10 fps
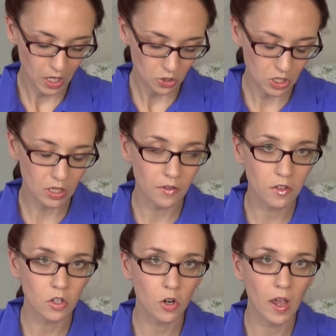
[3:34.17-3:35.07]
She
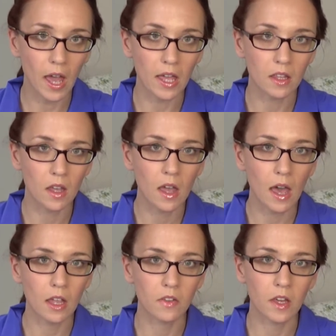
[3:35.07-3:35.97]
lifted her head,
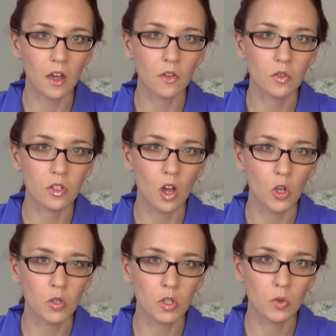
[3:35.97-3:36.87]
and the others saw a
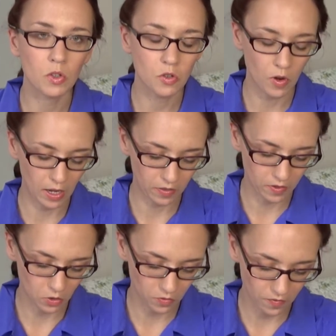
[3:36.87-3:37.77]
new strength
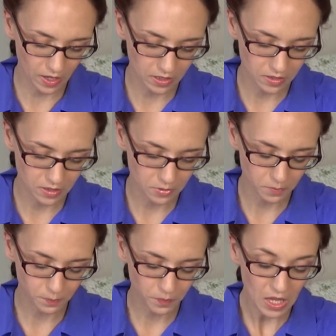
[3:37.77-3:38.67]
in her face.
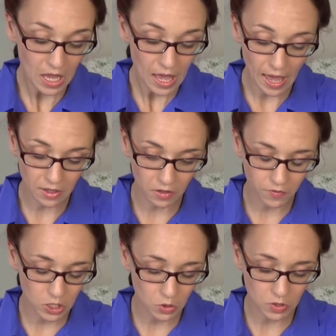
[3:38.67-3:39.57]
"And
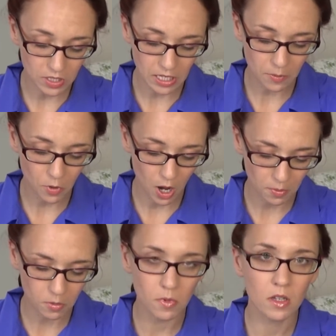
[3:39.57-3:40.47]
if you see a
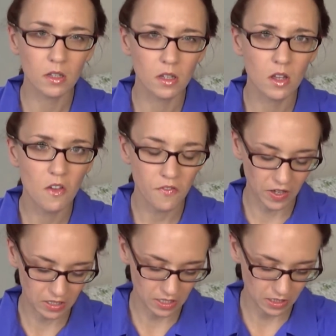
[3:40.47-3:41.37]
problem,
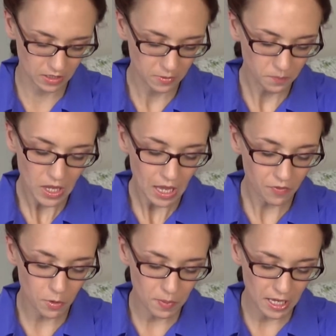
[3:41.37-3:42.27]
fix it.
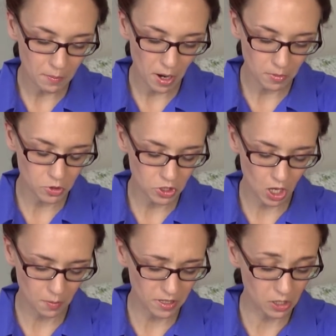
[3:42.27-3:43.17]
If the big publishing
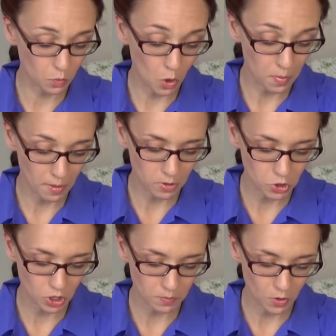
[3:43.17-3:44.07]
companies won't publish
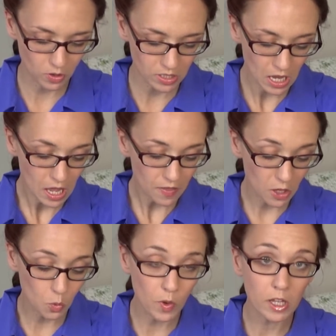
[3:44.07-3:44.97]
good books,
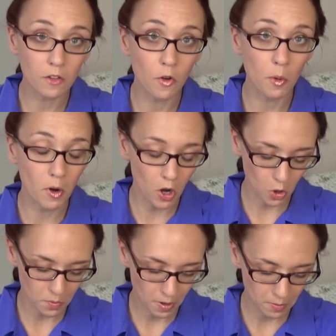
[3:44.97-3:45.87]
then we'll form our
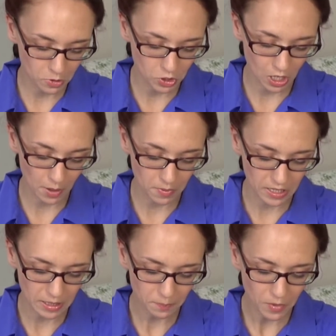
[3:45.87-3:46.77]
own publishing
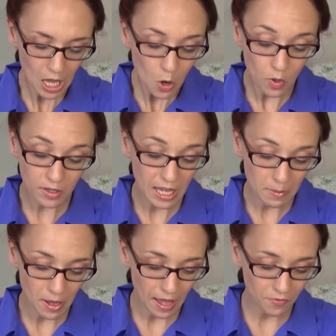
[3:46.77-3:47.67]
company. We'll
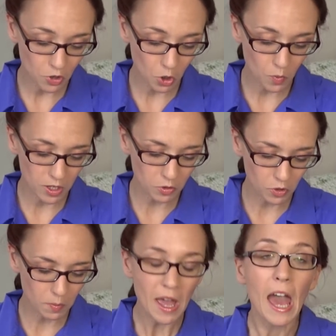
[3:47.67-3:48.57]
name it after our writing
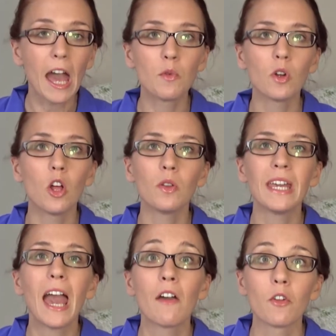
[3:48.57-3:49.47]
group, and we'll
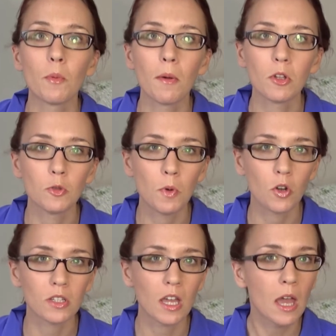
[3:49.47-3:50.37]
only ever publish
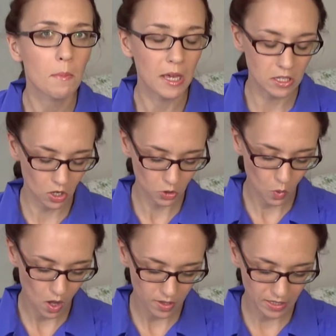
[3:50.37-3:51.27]
books based on
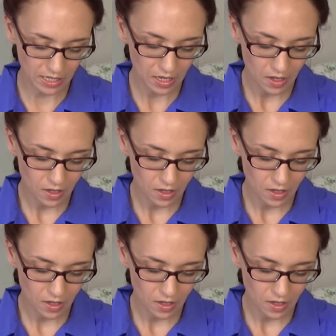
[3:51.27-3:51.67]
quality."